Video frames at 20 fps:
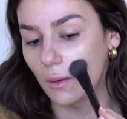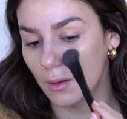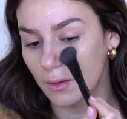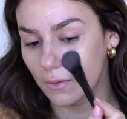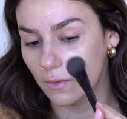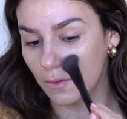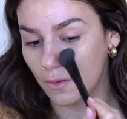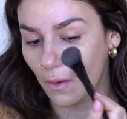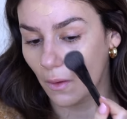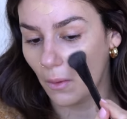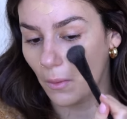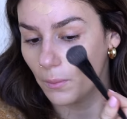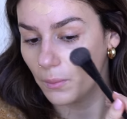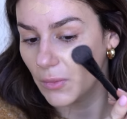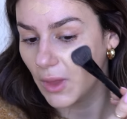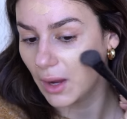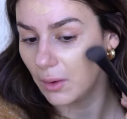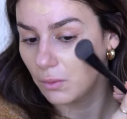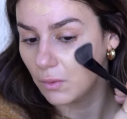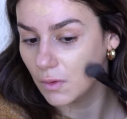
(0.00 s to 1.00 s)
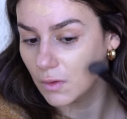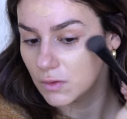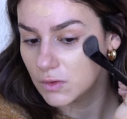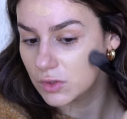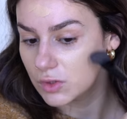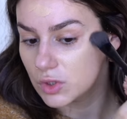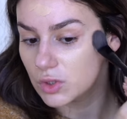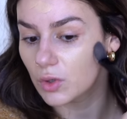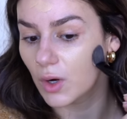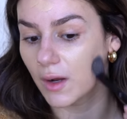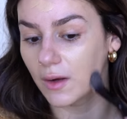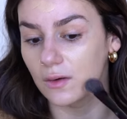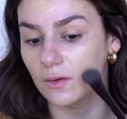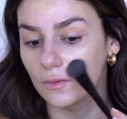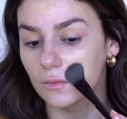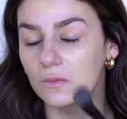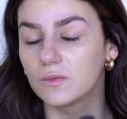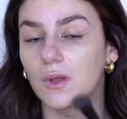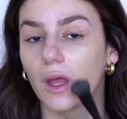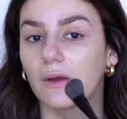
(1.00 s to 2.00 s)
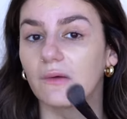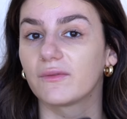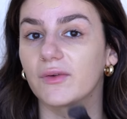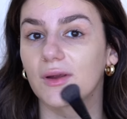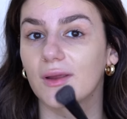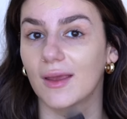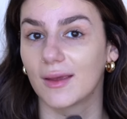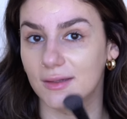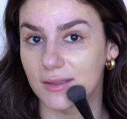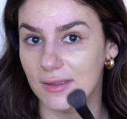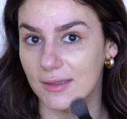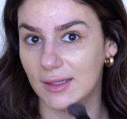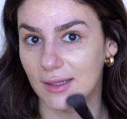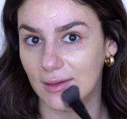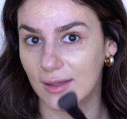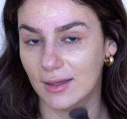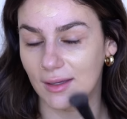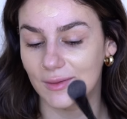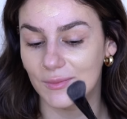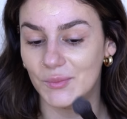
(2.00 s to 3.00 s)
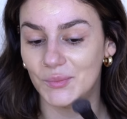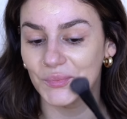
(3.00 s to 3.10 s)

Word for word: So I will try to not forget to link it